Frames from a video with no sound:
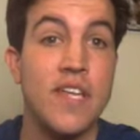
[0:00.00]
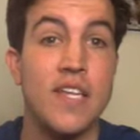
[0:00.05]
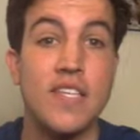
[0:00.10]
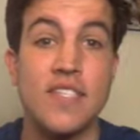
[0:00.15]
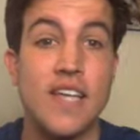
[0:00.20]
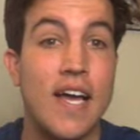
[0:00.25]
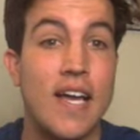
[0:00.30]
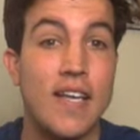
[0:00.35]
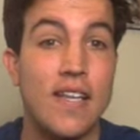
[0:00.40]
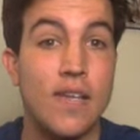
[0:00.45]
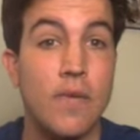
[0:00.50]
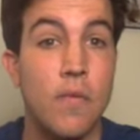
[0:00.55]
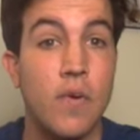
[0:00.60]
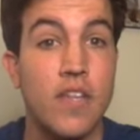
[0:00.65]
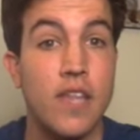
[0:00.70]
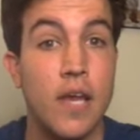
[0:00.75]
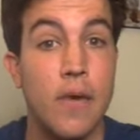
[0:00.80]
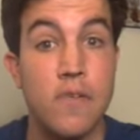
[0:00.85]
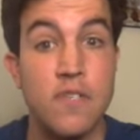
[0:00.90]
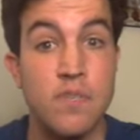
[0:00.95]
exactly what
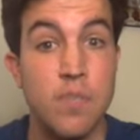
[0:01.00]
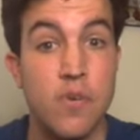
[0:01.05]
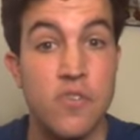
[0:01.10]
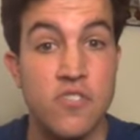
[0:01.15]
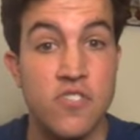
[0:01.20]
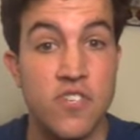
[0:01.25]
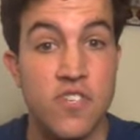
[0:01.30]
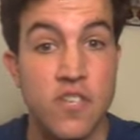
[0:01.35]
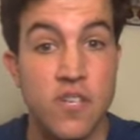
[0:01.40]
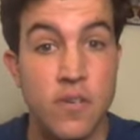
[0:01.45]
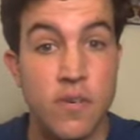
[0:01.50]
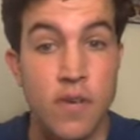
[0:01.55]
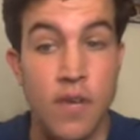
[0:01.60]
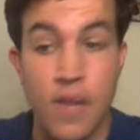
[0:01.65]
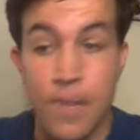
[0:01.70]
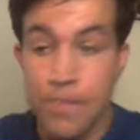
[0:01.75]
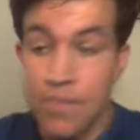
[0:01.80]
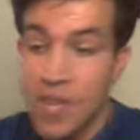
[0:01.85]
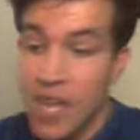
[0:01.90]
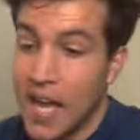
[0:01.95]
they were supposed to do,
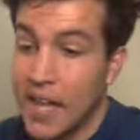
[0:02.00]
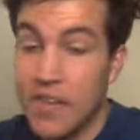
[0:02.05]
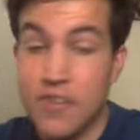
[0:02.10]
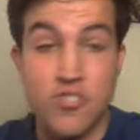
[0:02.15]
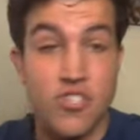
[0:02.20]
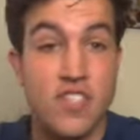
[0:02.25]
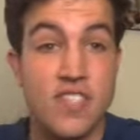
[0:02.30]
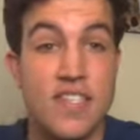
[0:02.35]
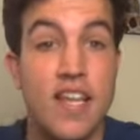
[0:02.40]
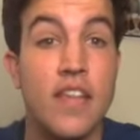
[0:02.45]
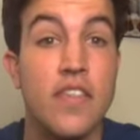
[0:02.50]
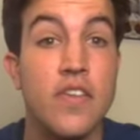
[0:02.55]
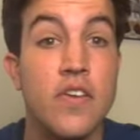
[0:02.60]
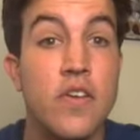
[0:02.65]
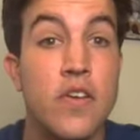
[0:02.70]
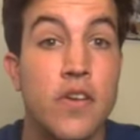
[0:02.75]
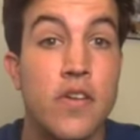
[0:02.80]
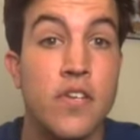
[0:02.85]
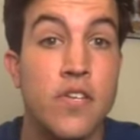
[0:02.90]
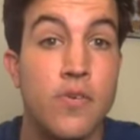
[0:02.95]
and there's just nothing you
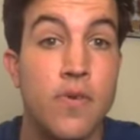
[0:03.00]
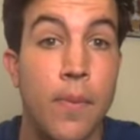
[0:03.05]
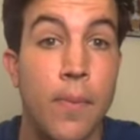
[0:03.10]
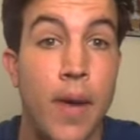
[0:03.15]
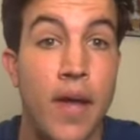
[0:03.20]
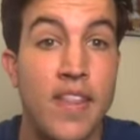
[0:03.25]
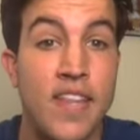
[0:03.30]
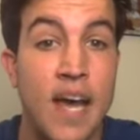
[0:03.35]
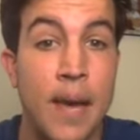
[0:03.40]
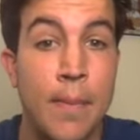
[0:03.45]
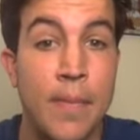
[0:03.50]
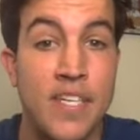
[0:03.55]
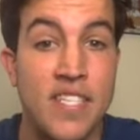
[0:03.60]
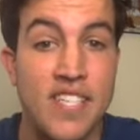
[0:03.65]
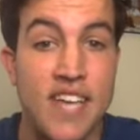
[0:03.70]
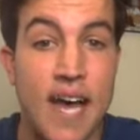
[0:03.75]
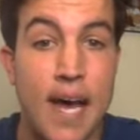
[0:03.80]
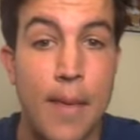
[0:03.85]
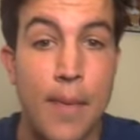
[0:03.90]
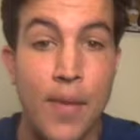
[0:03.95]
can do about that
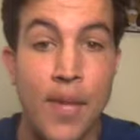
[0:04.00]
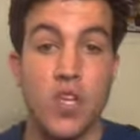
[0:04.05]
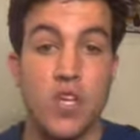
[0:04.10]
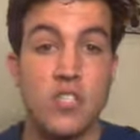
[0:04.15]
mishap.